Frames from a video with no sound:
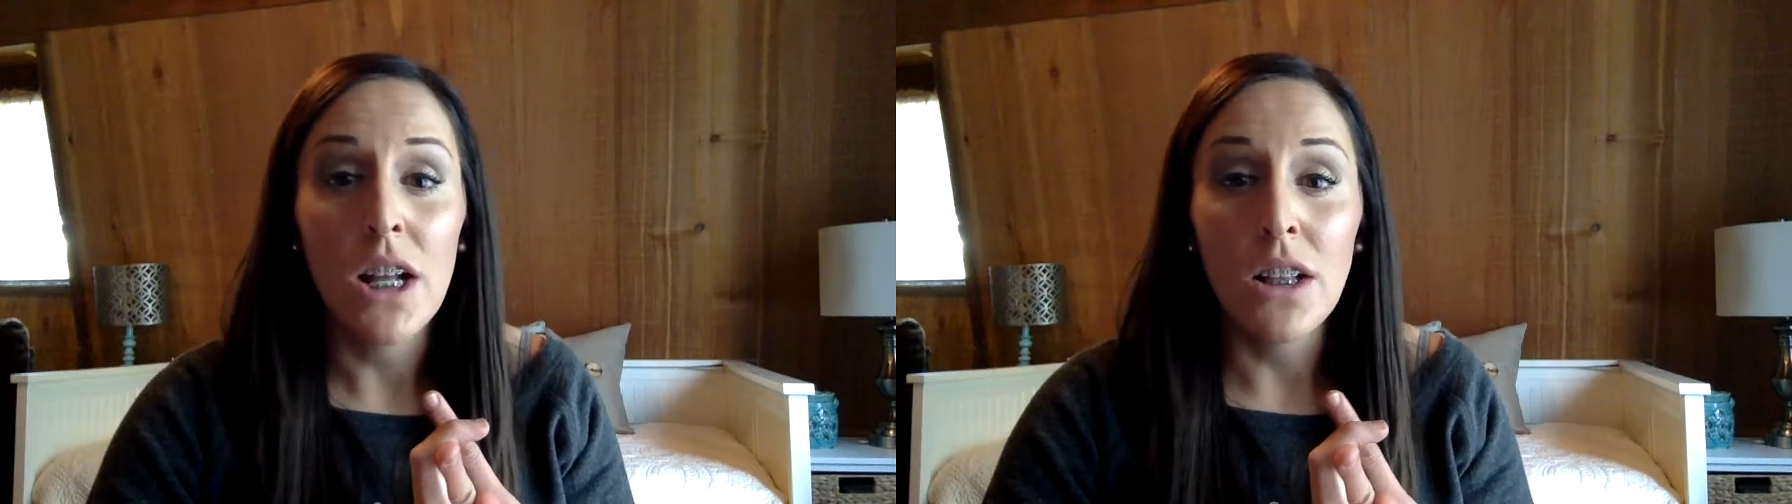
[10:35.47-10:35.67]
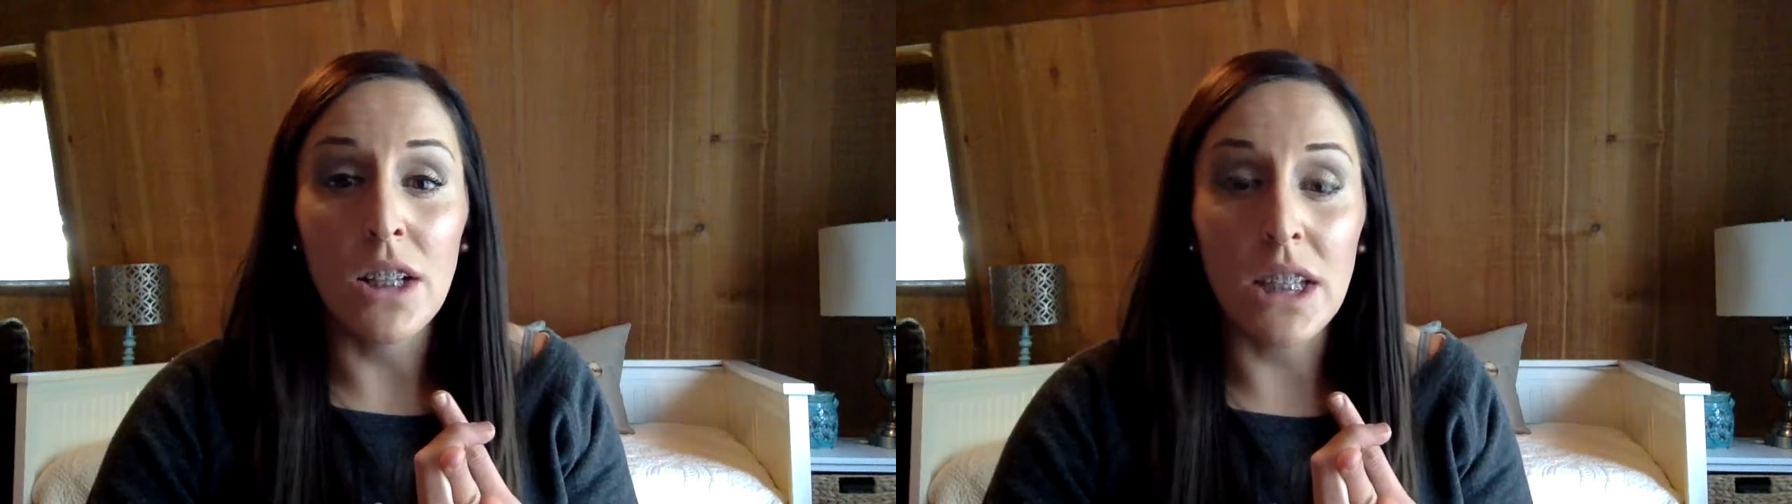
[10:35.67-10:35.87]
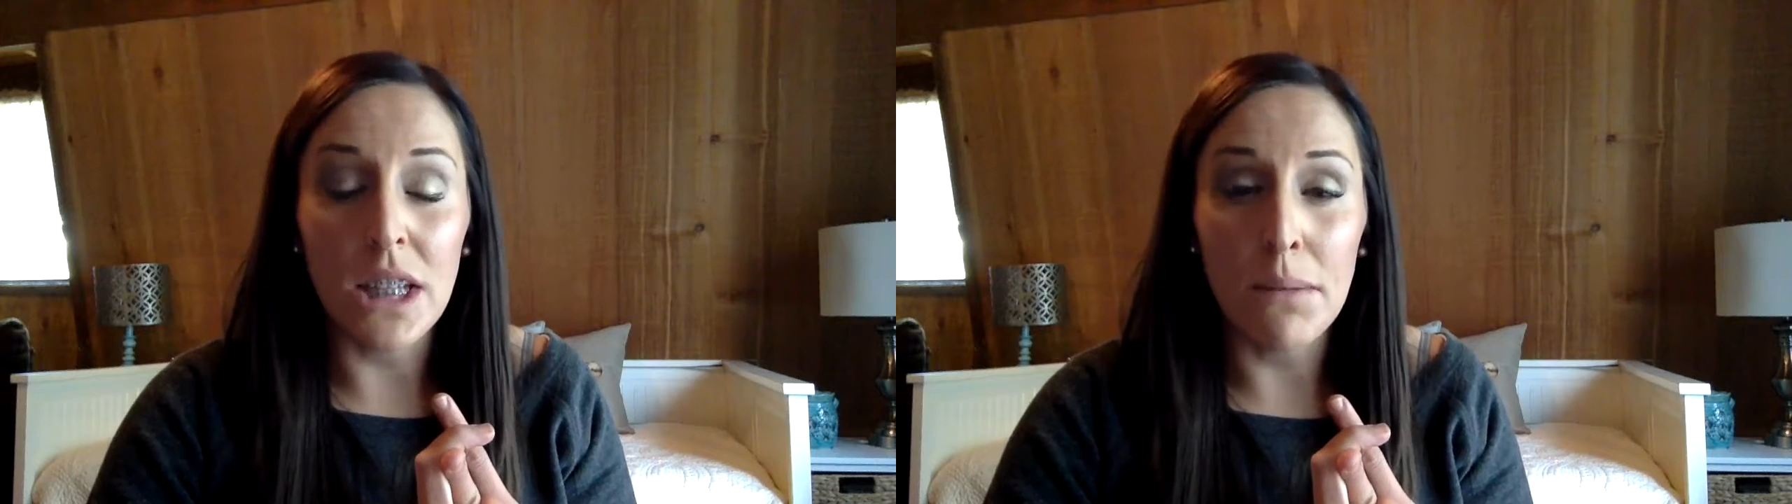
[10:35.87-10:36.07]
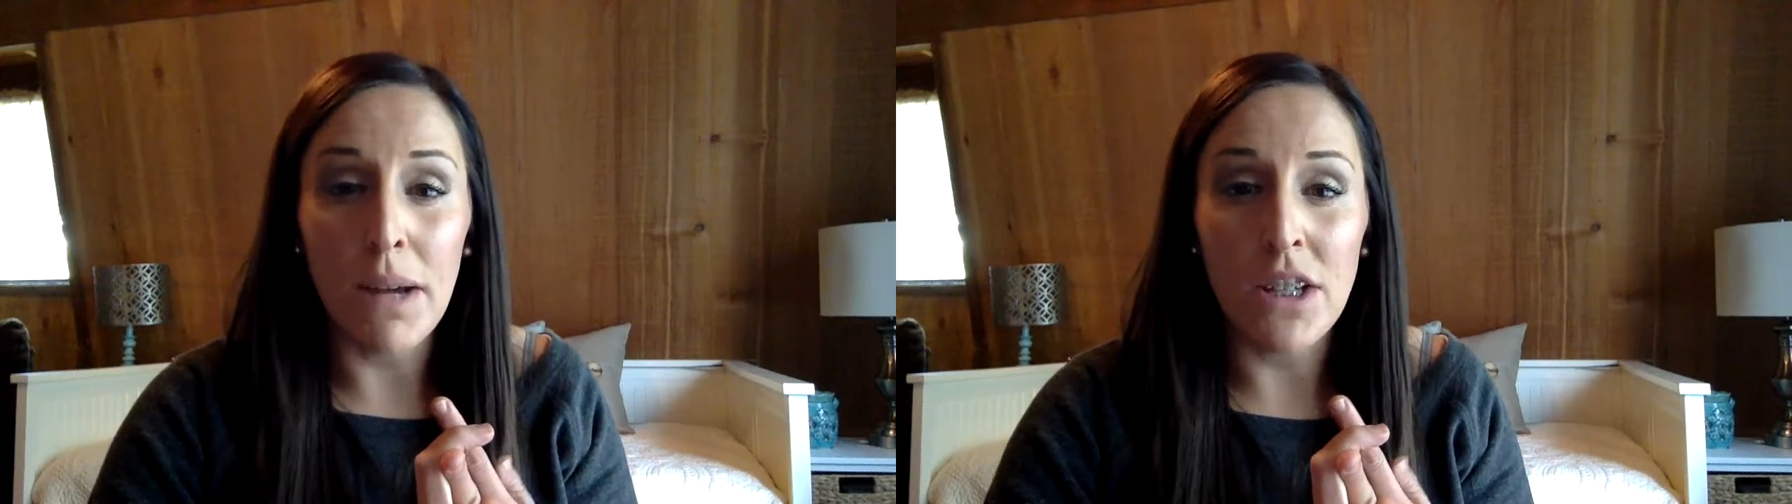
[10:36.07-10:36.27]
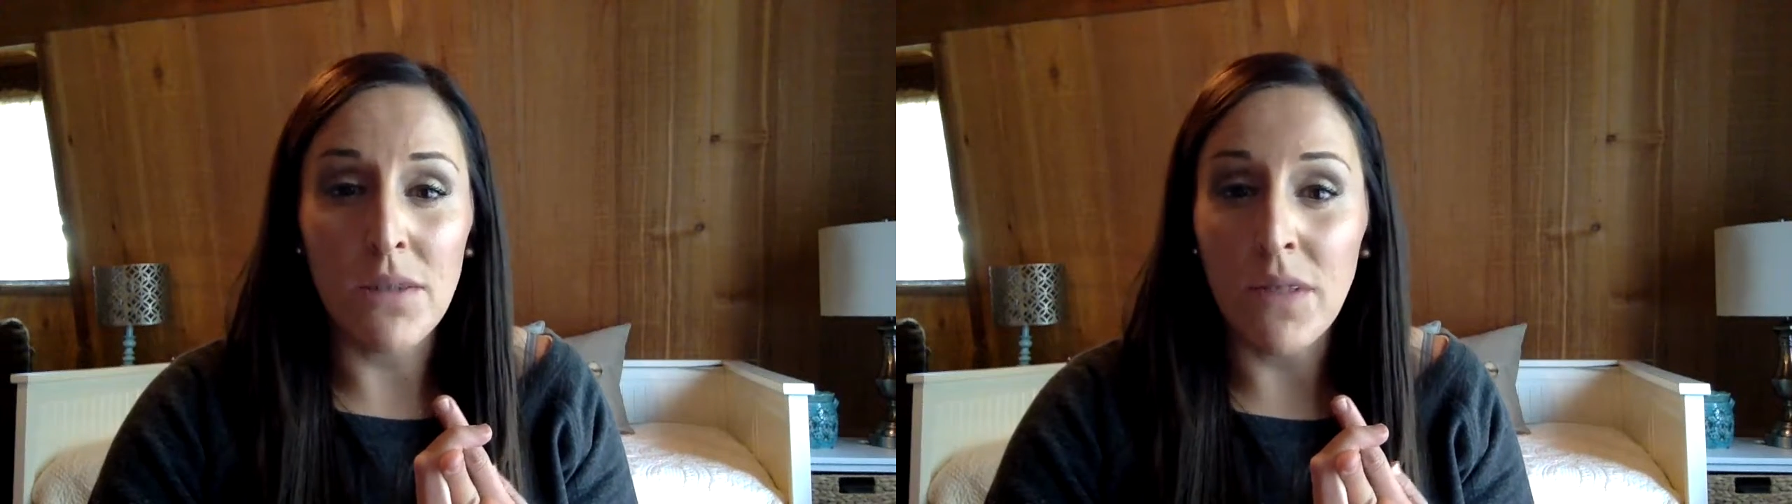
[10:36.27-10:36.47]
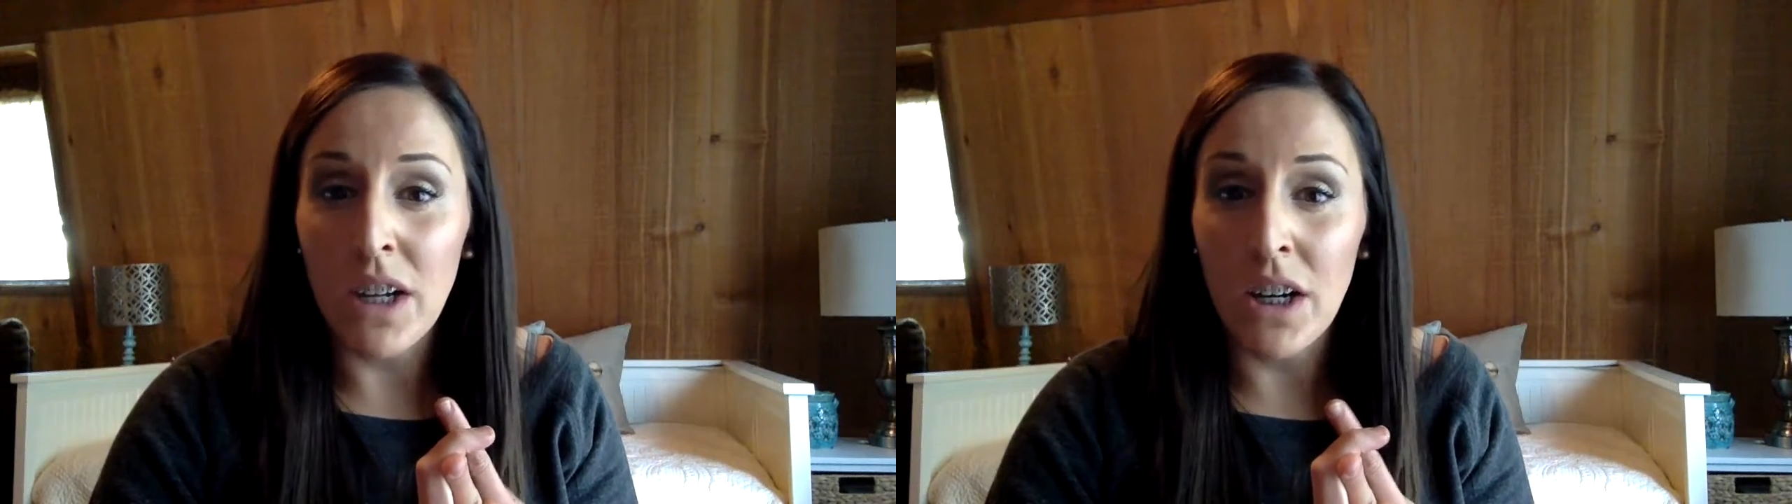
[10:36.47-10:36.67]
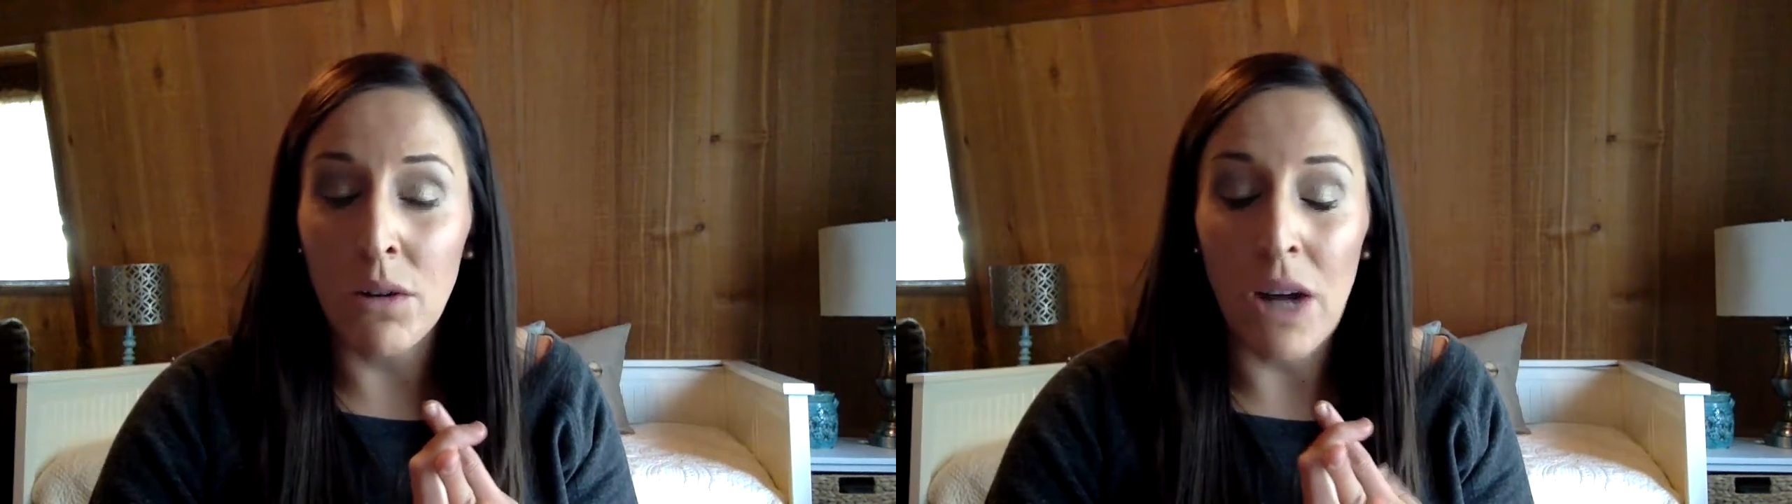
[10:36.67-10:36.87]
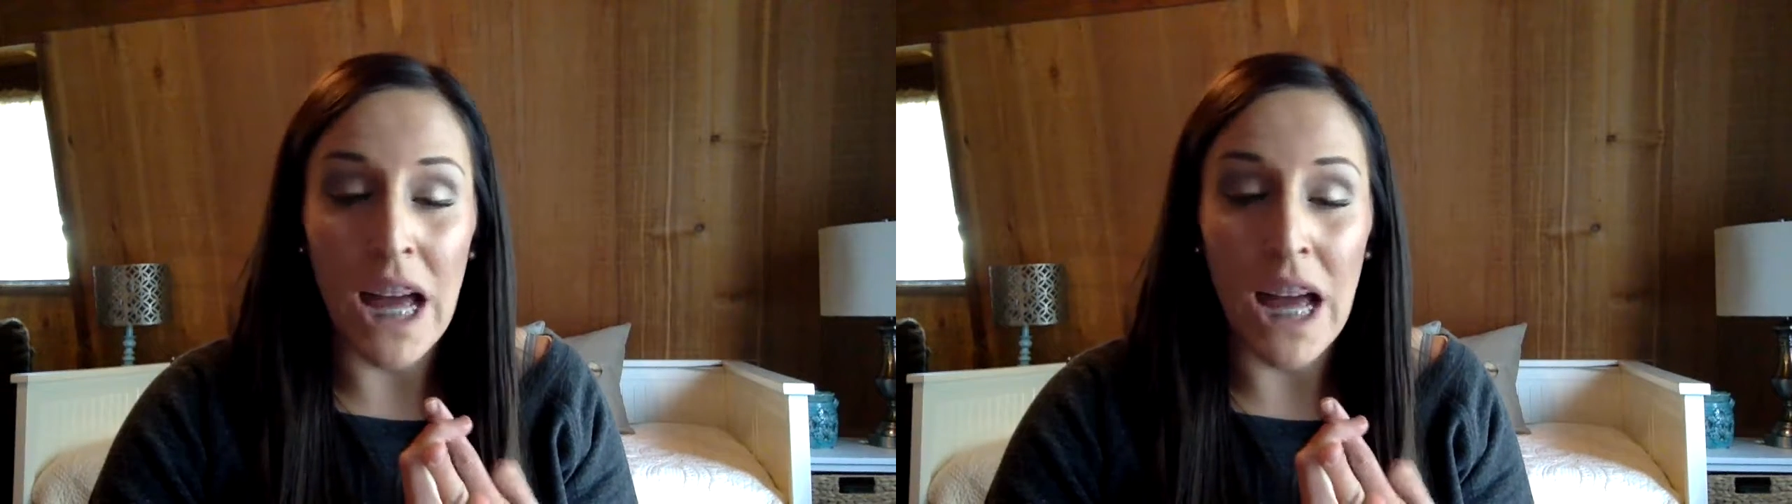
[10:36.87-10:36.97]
Look at their page. If they're